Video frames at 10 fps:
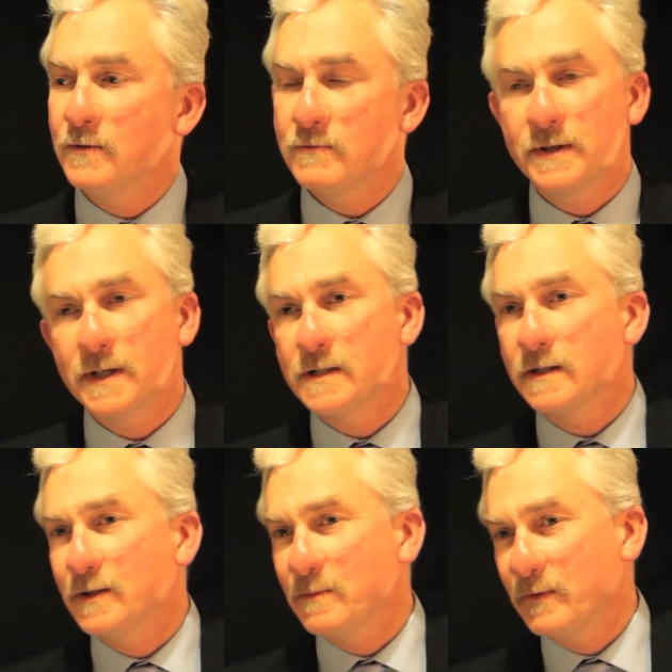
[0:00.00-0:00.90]
100 things
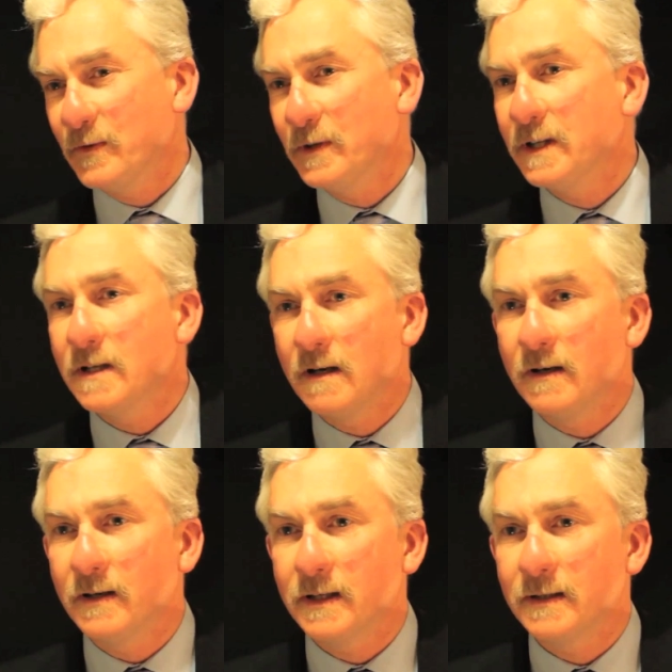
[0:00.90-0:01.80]
to do before you
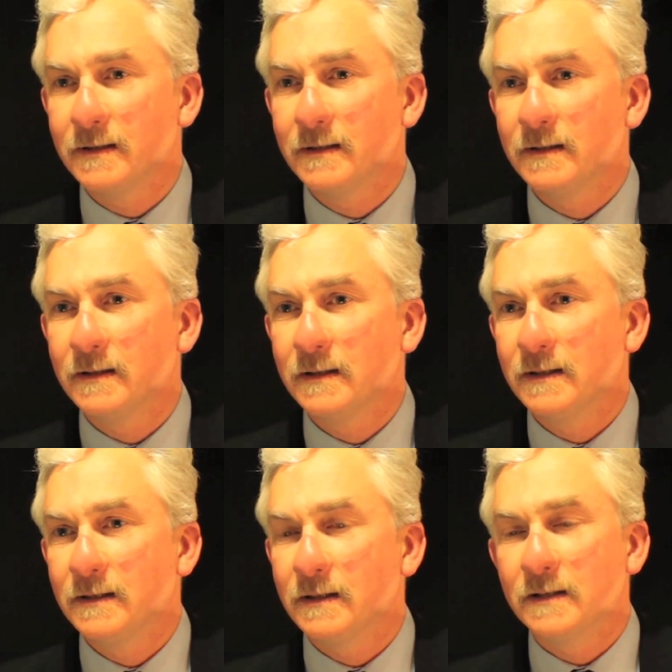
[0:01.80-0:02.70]
die
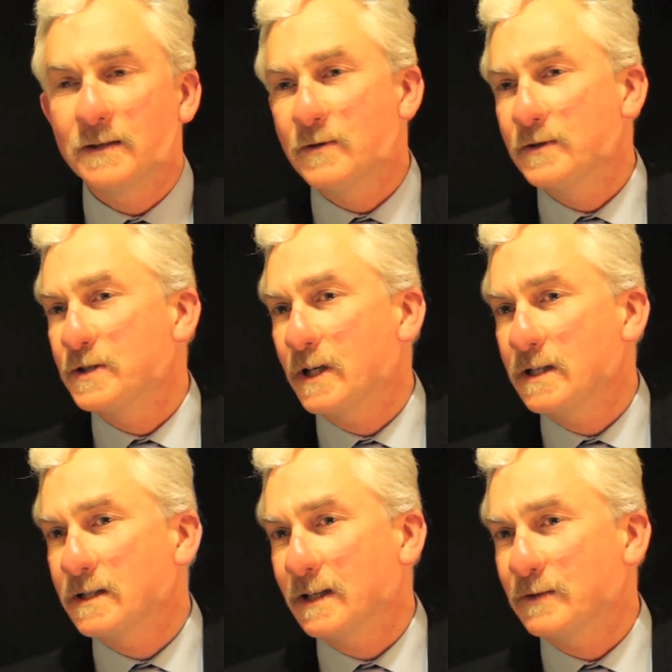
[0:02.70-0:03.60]
and I'd rather
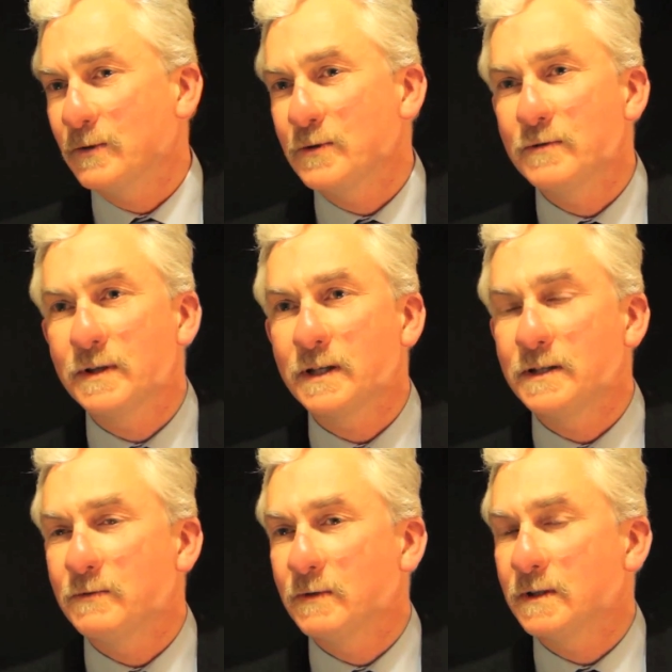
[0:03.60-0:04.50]
change that to 100
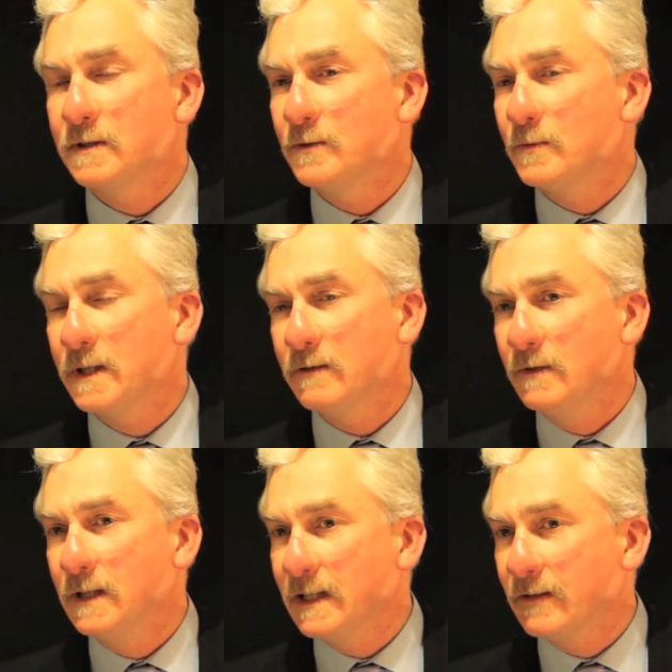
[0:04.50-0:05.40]
things you want to do while you
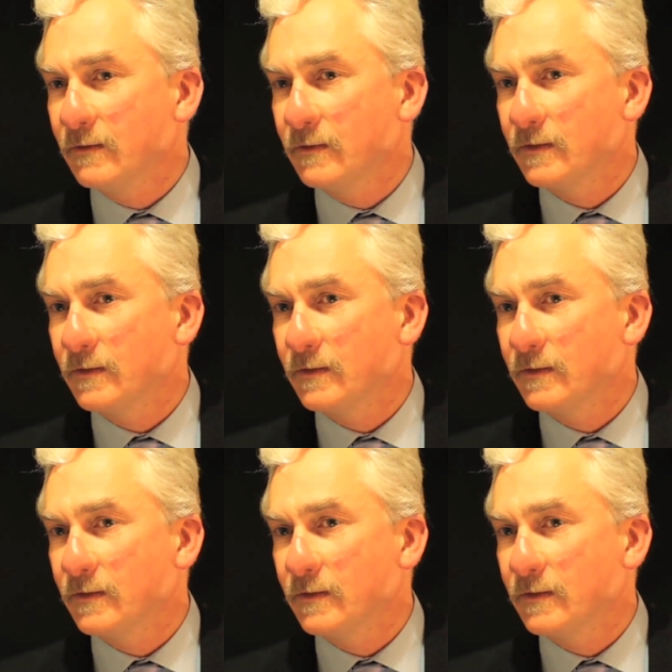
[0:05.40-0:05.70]
live